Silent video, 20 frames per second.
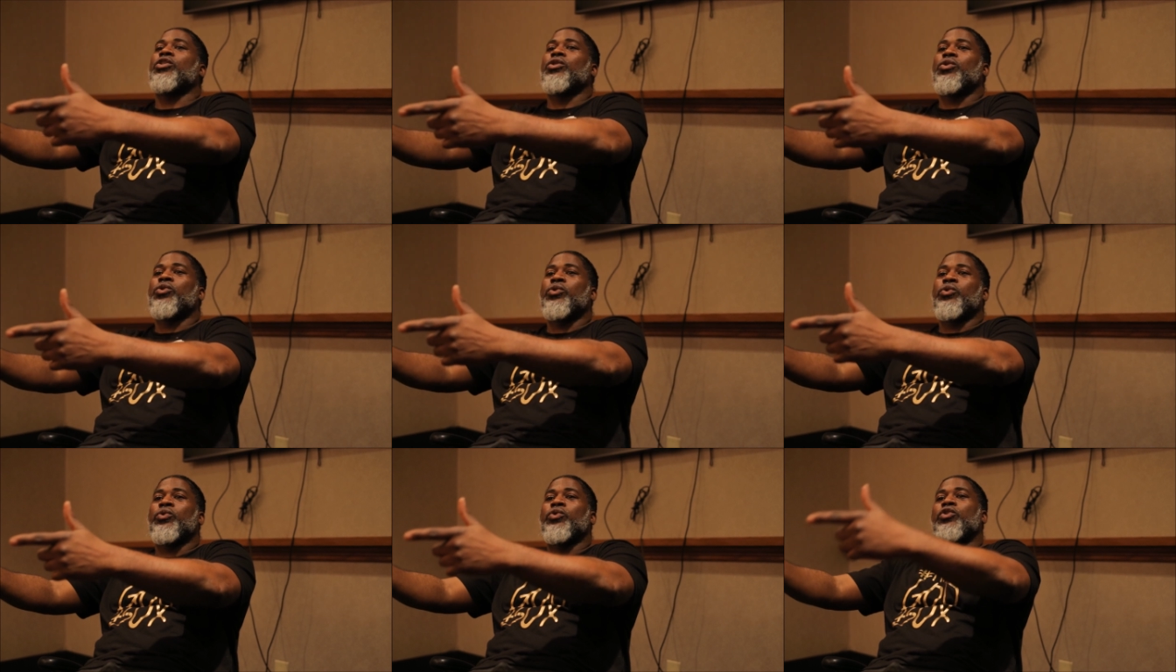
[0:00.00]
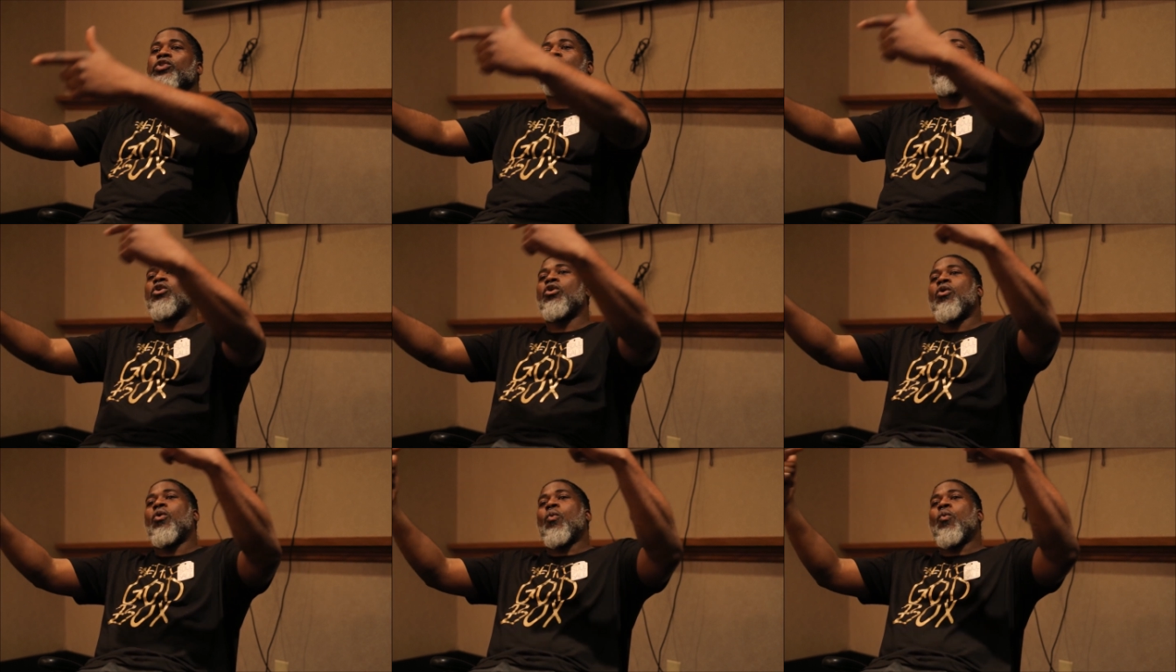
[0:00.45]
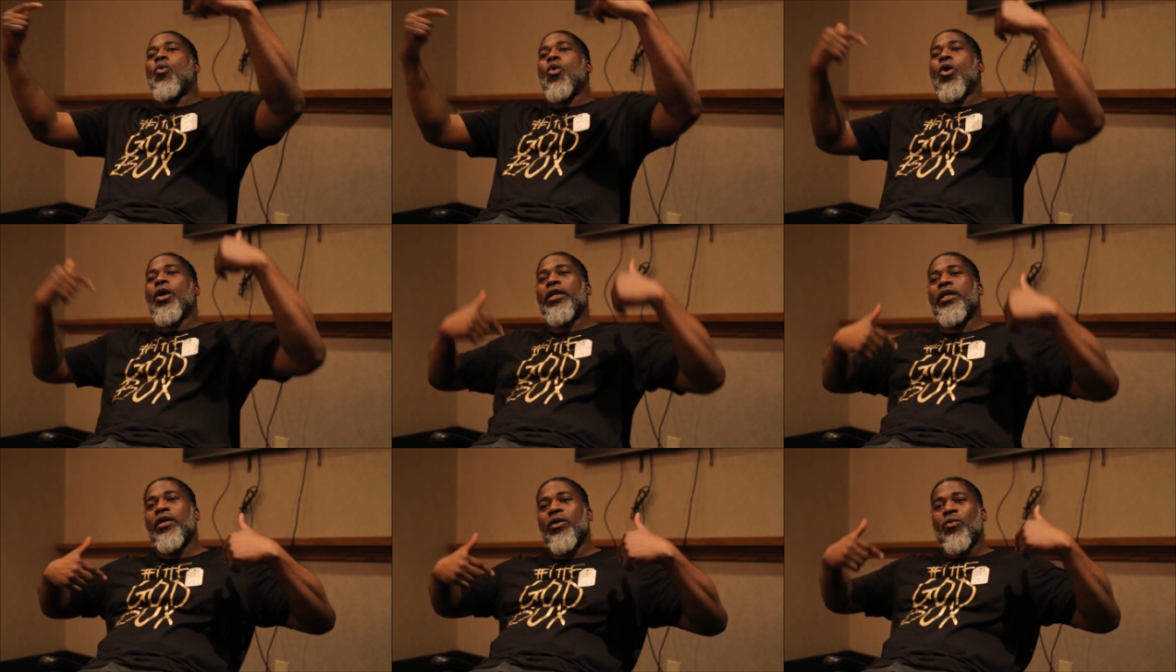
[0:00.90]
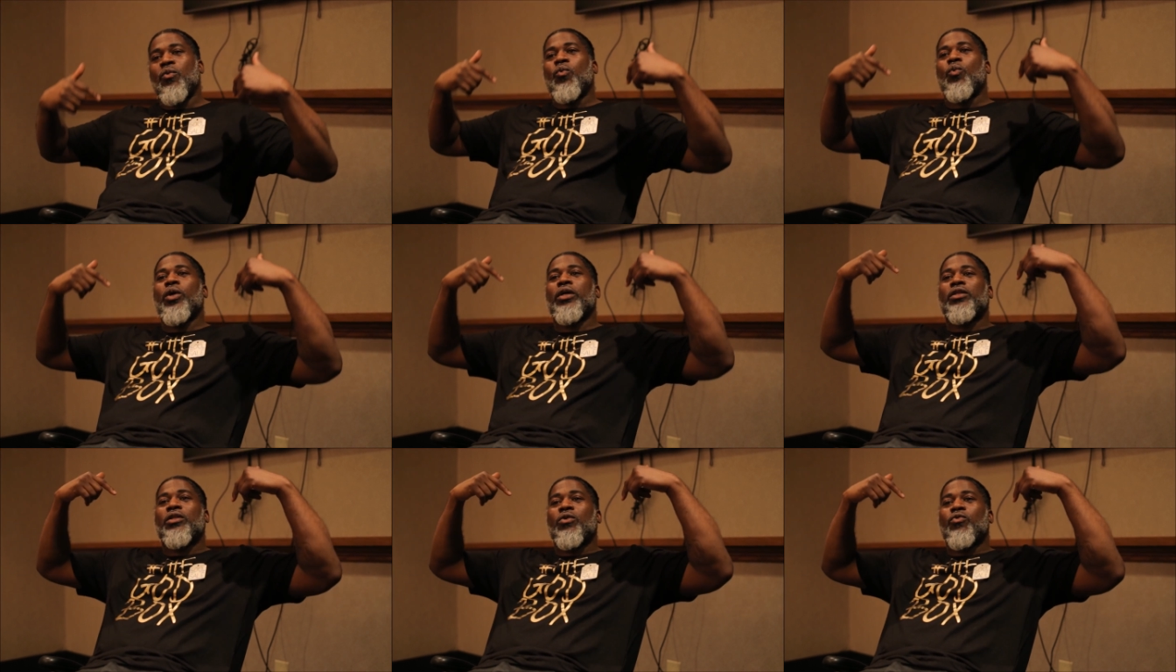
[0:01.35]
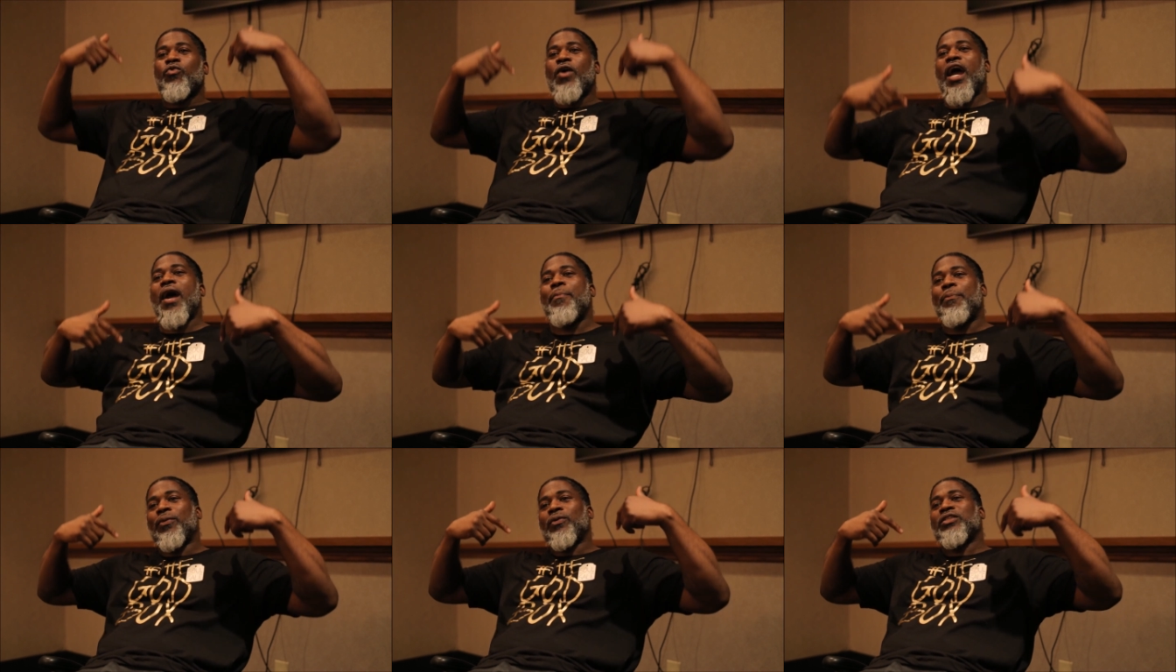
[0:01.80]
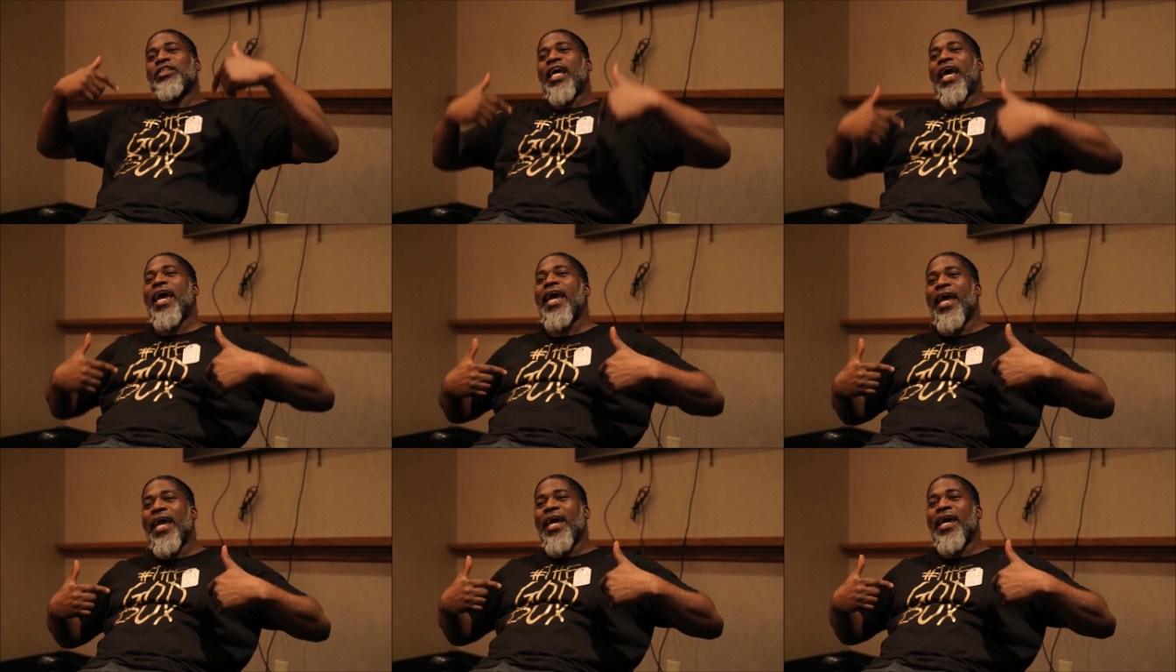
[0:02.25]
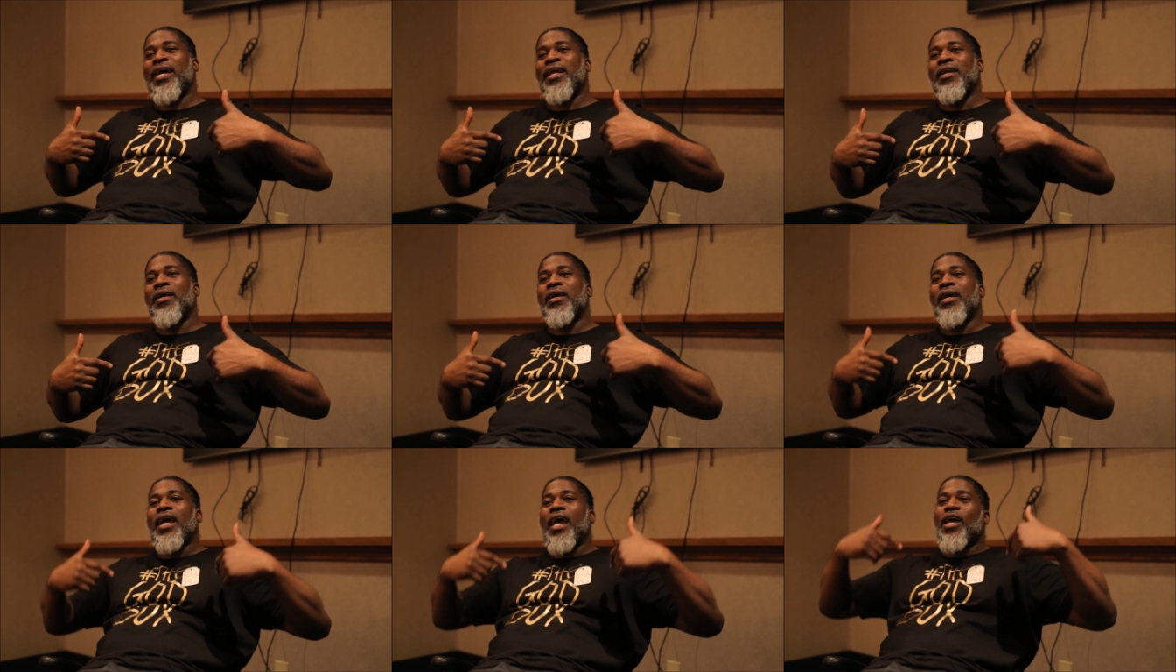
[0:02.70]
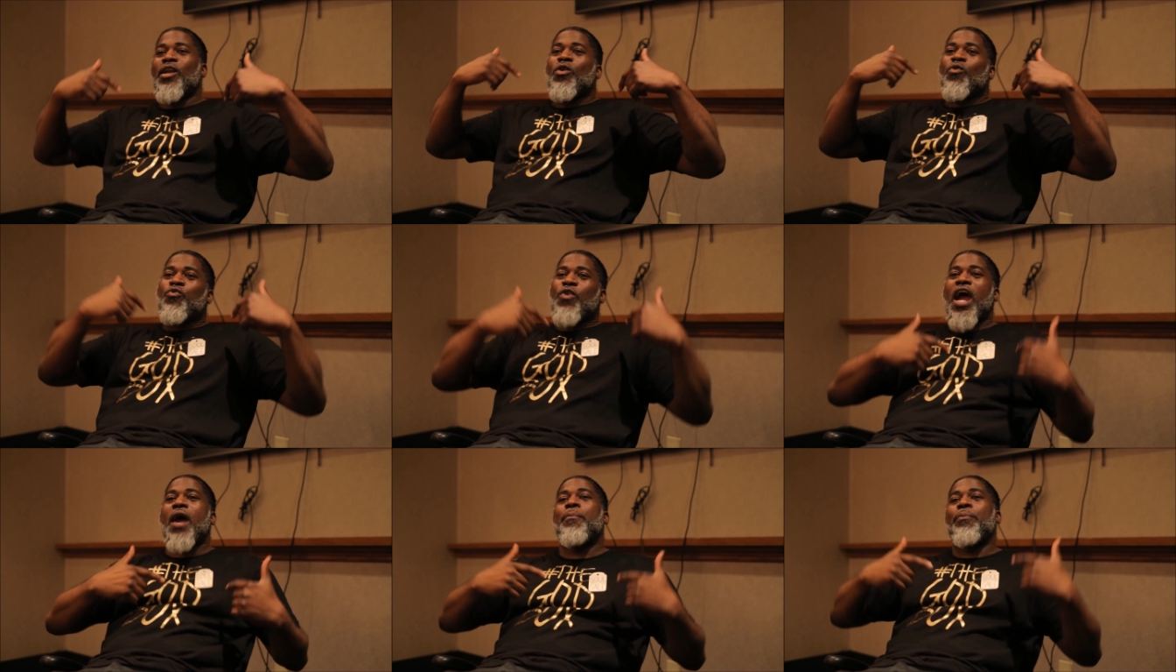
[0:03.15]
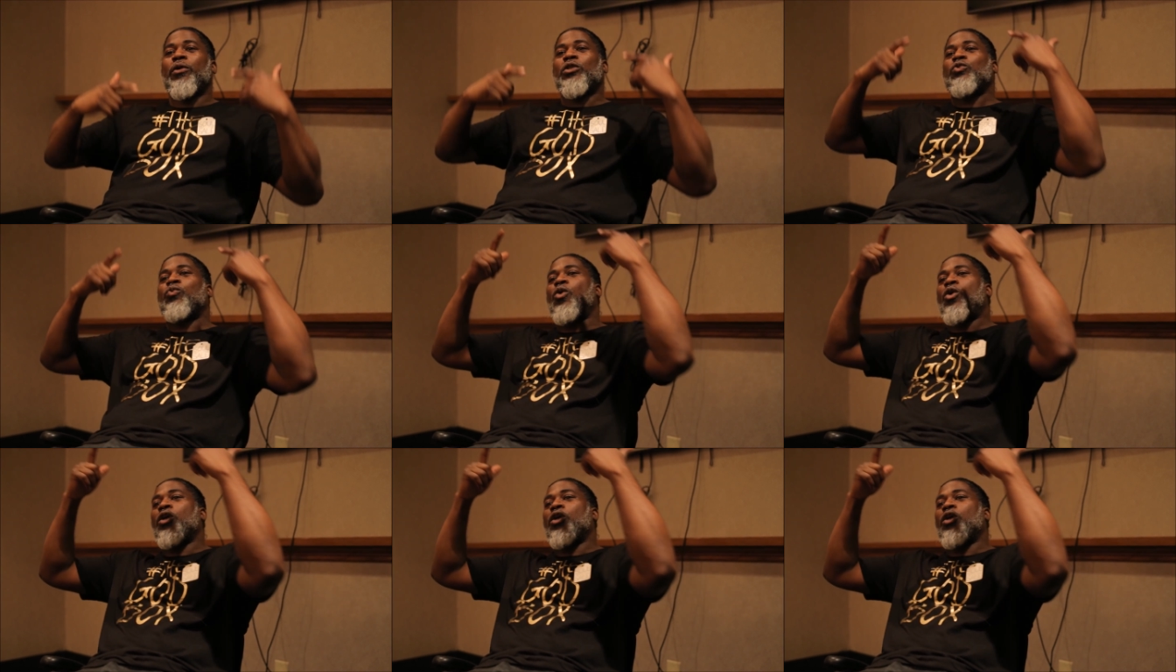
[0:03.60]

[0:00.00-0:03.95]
dudes wanted what the rappers had, and the rappers